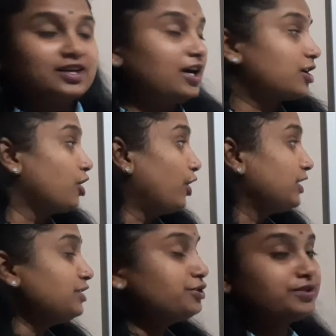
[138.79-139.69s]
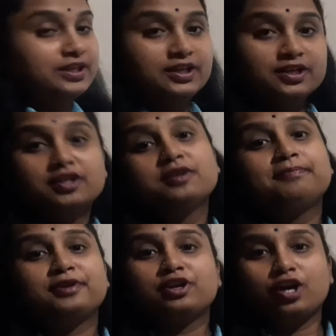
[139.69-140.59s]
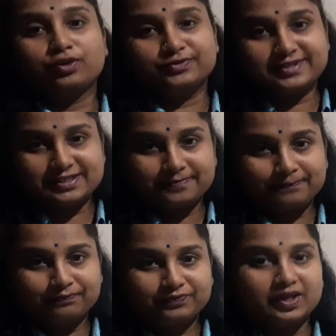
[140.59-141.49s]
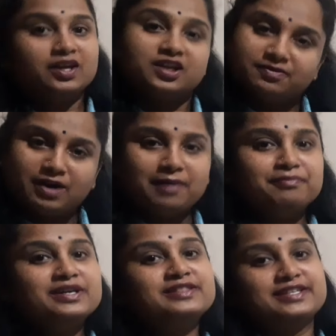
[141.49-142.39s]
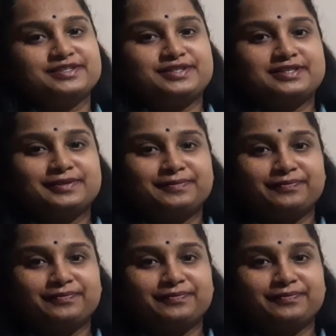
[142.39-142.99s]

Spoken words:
according to the pronouns. Remember this.